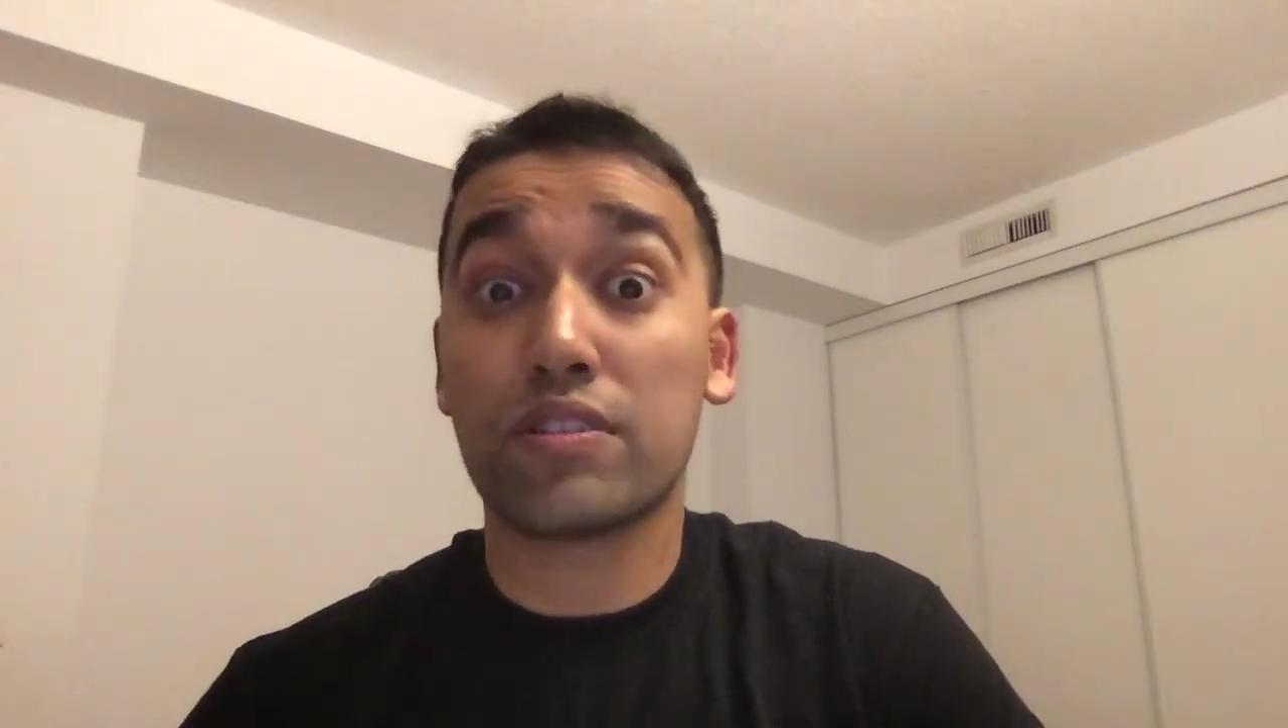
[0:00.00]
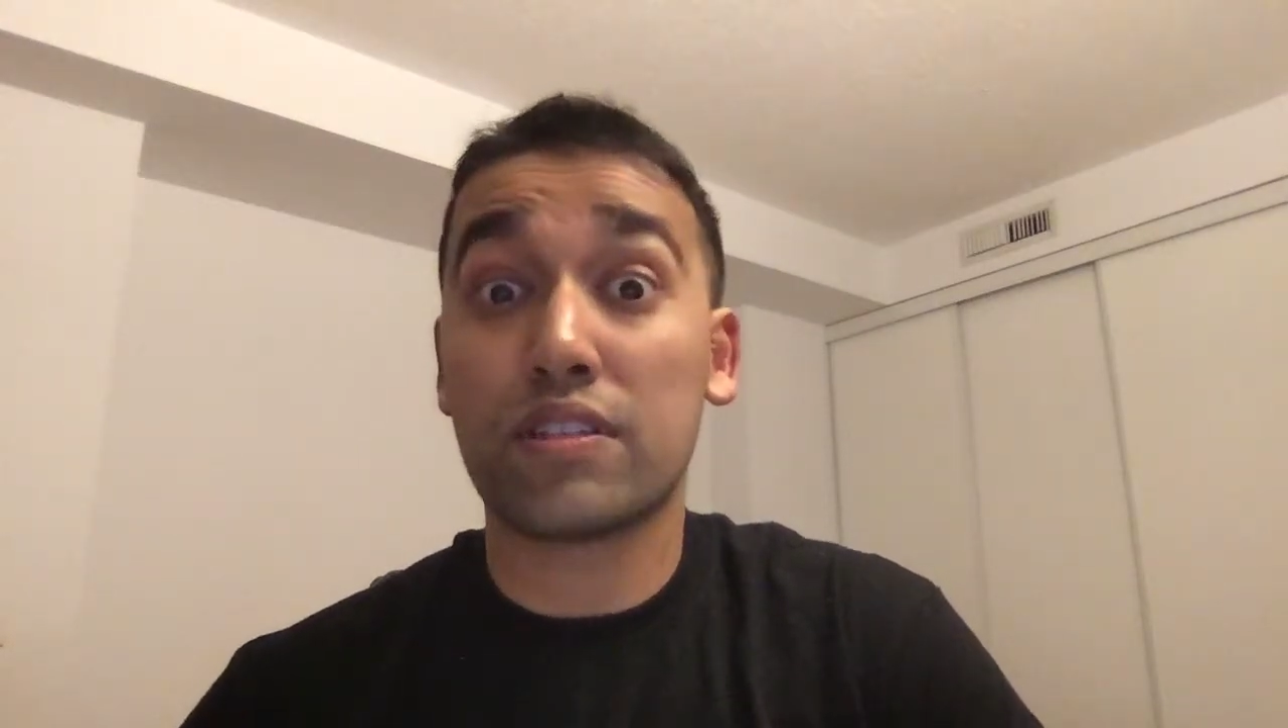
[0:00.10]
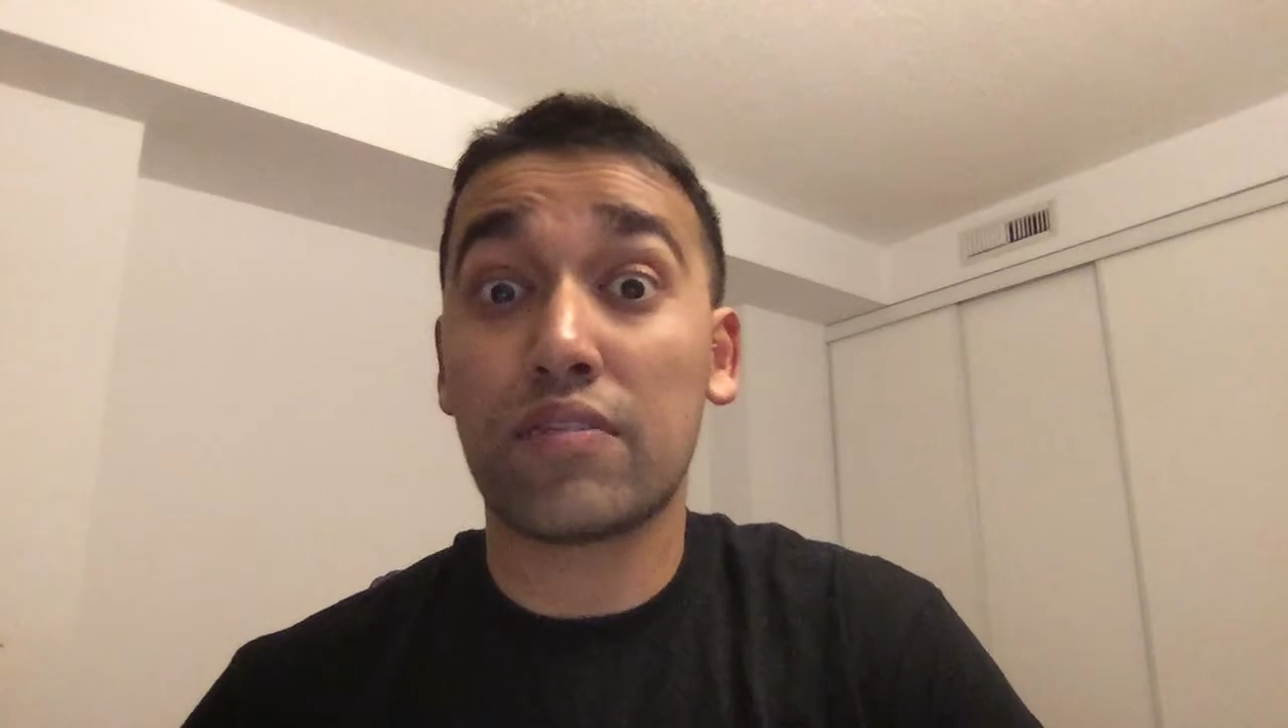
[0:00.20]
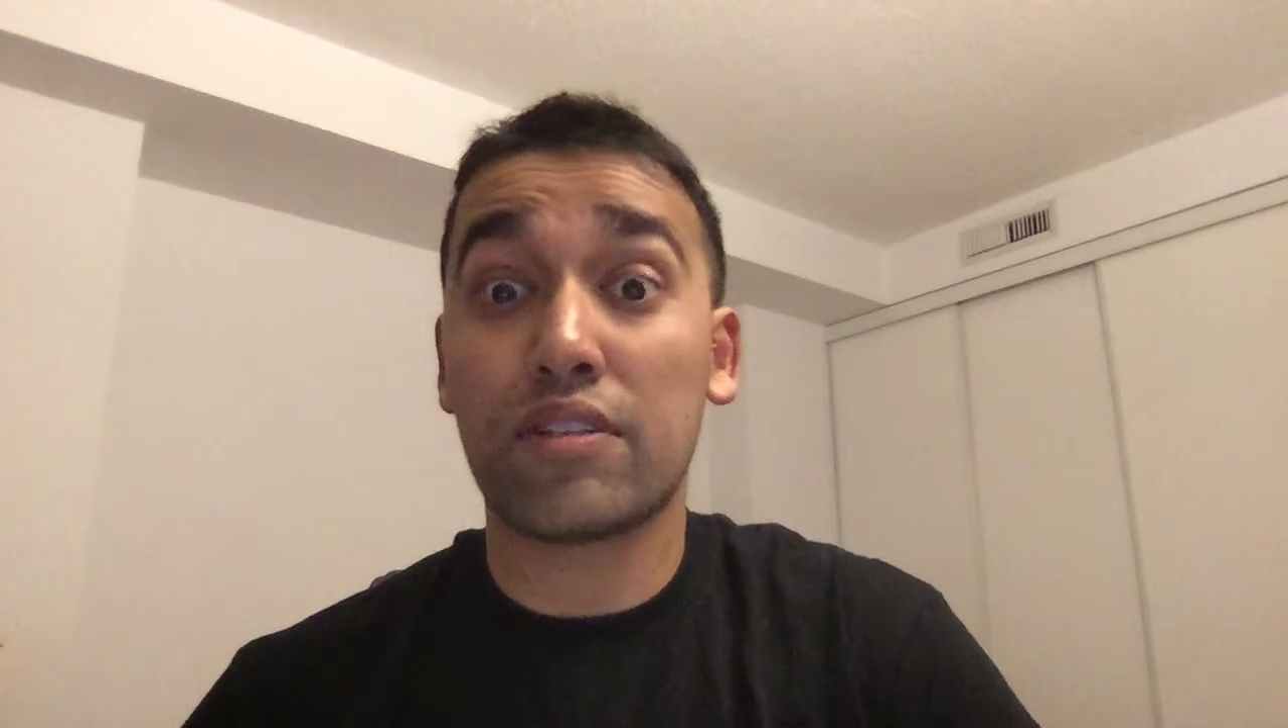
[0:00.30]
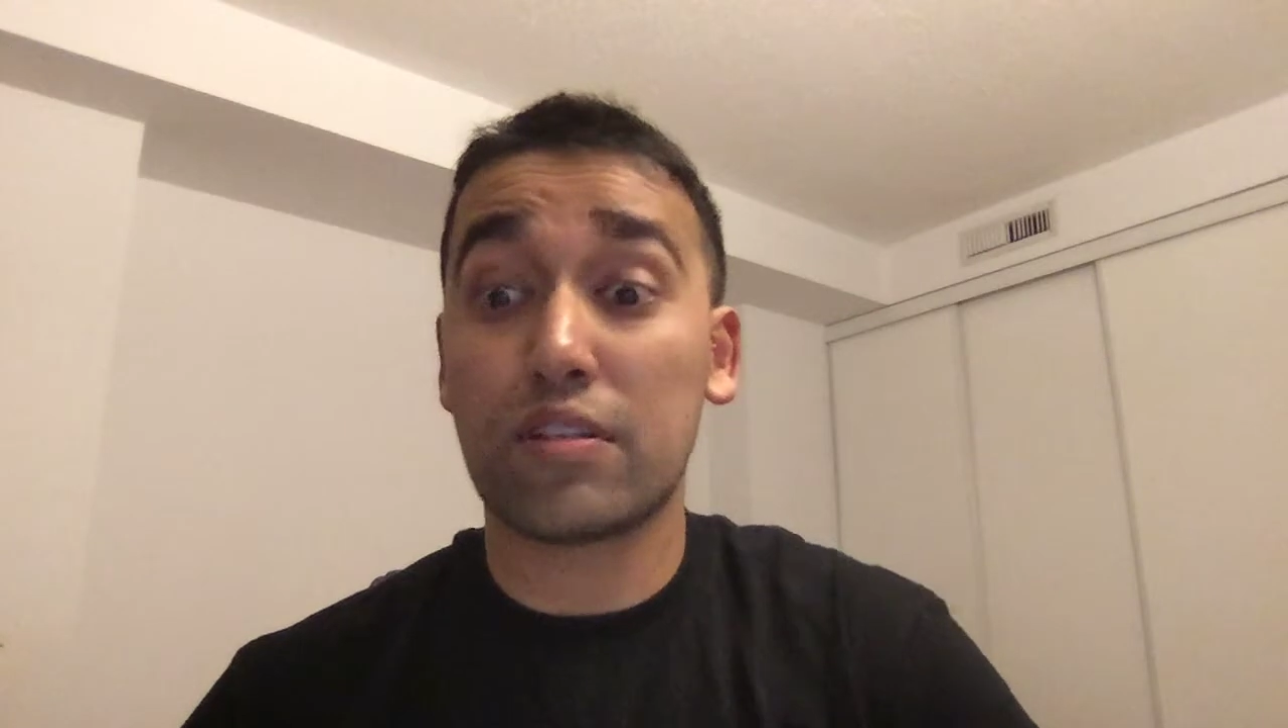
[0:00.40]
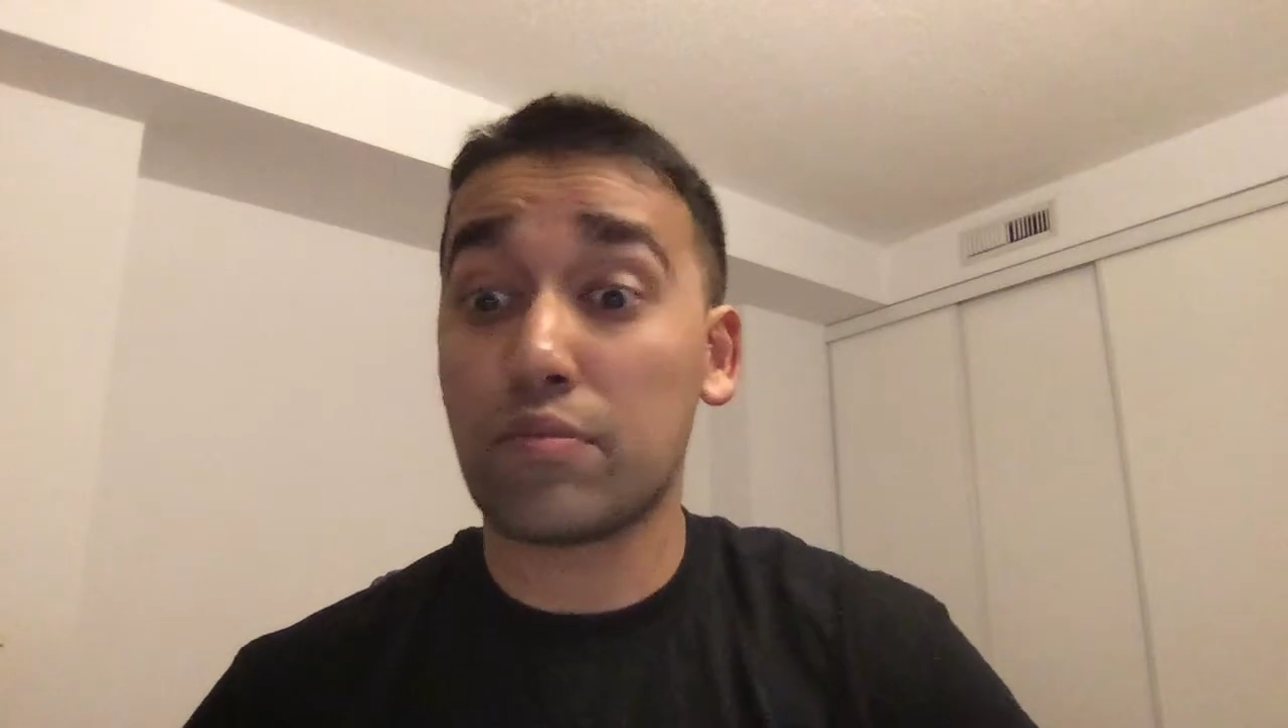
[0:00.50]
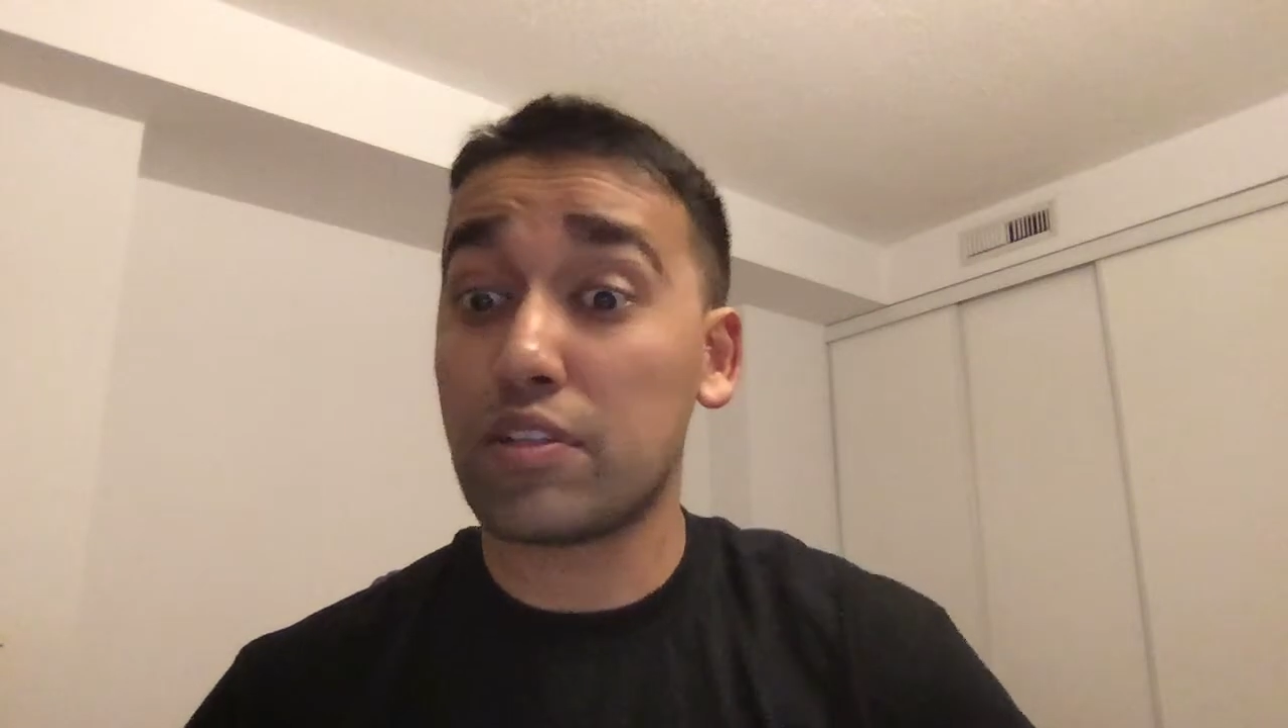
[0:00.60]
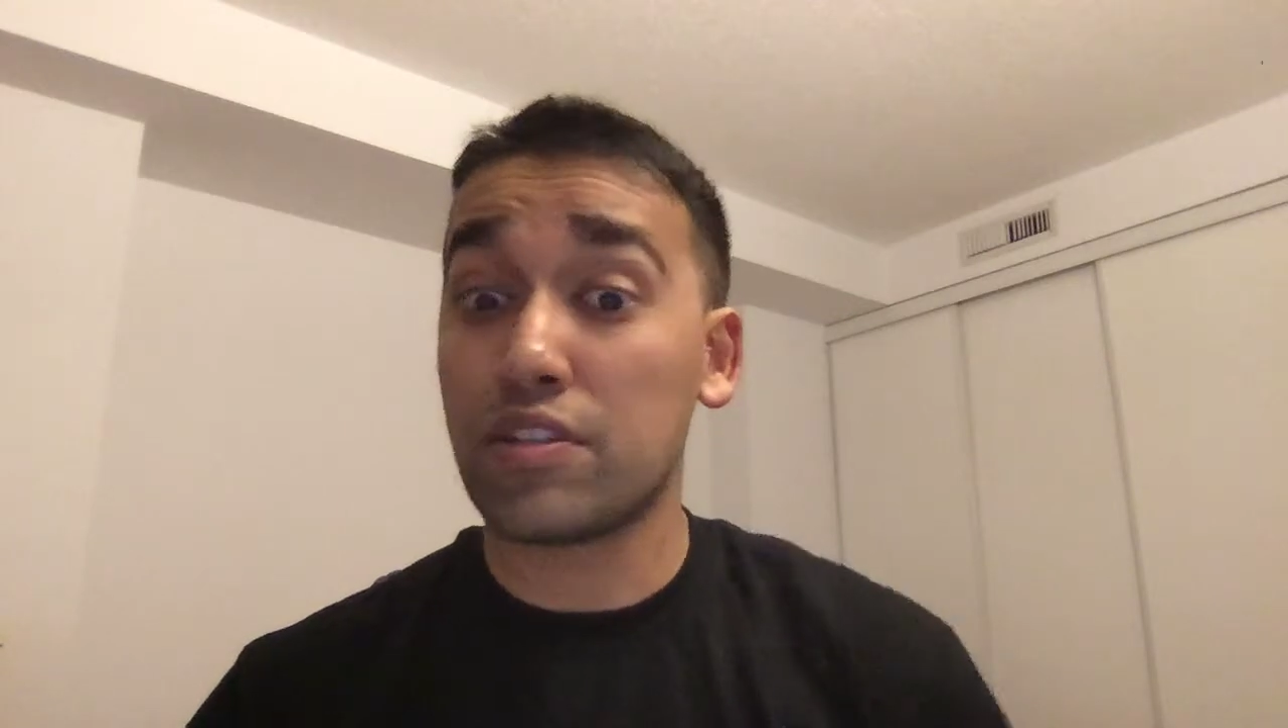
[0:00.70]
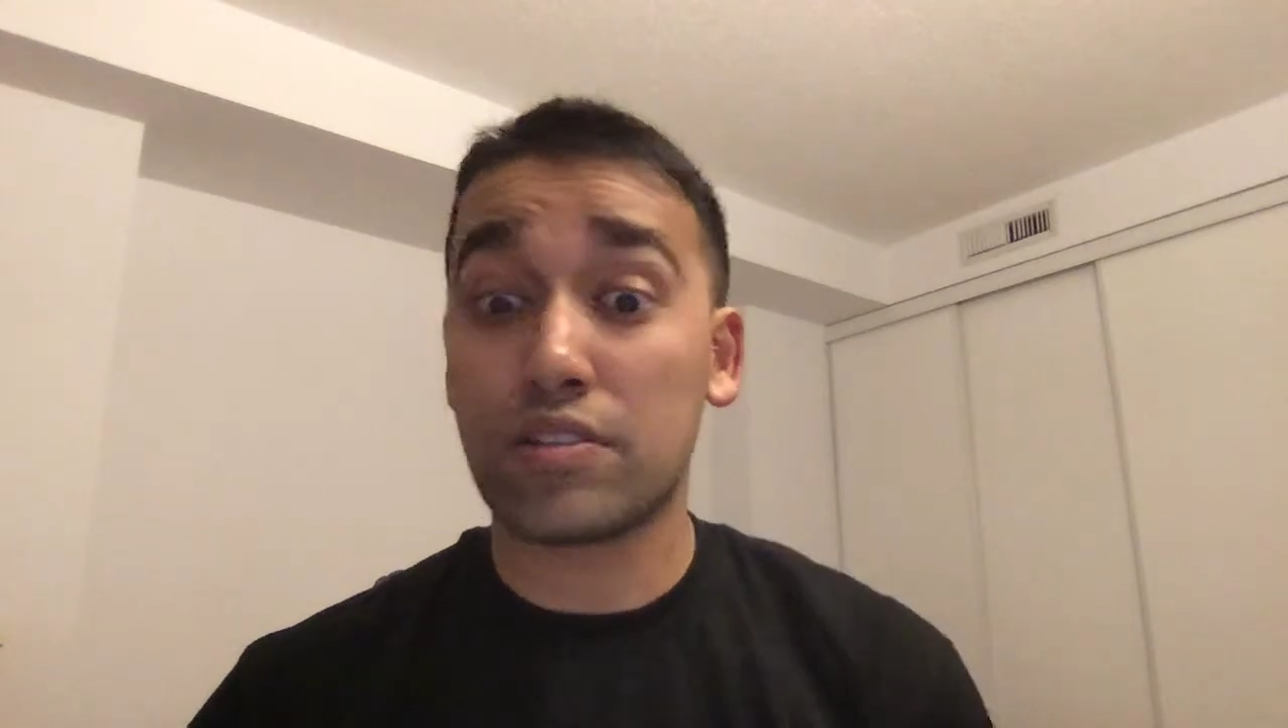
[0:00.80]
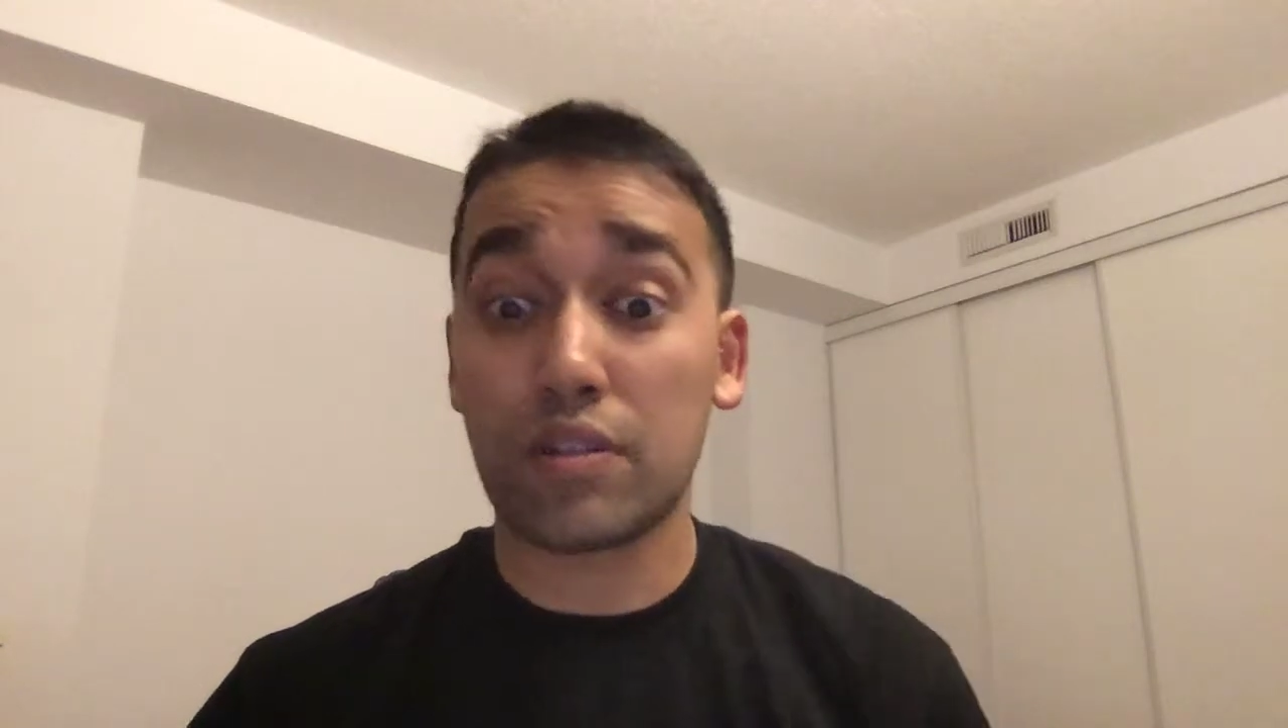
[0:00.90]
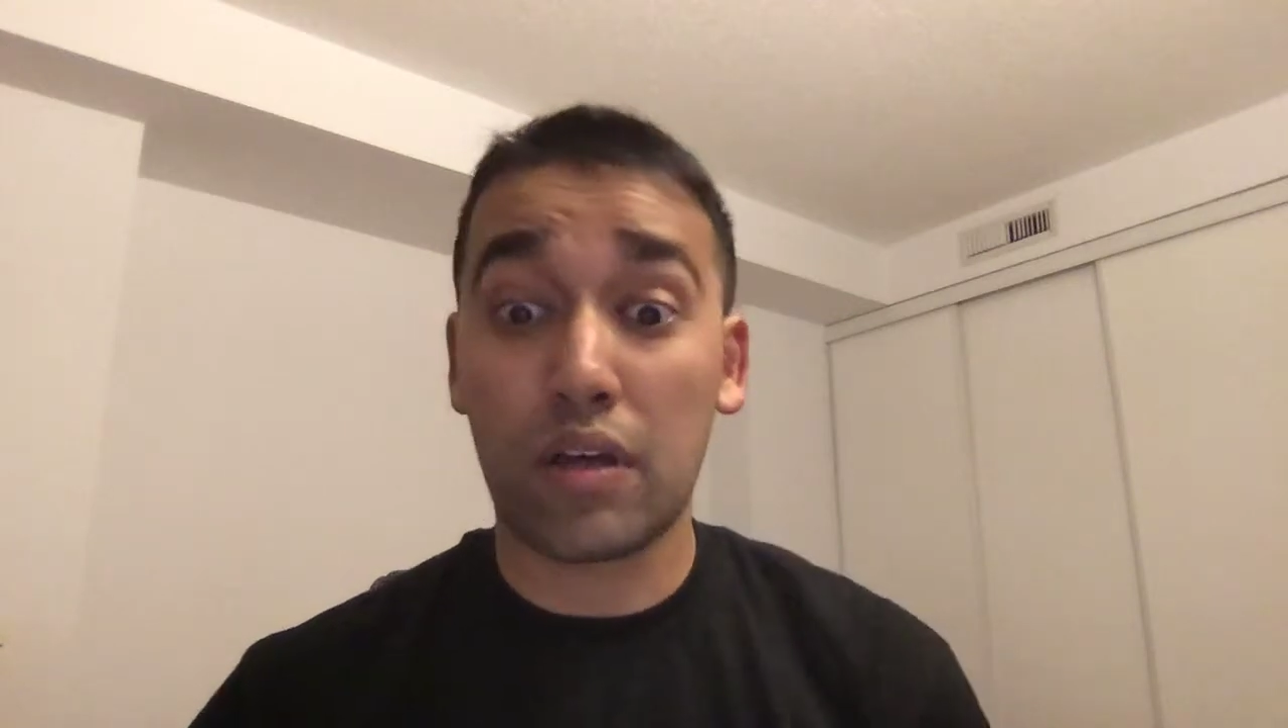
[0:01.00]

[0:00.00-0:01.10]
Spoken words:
17 minutes.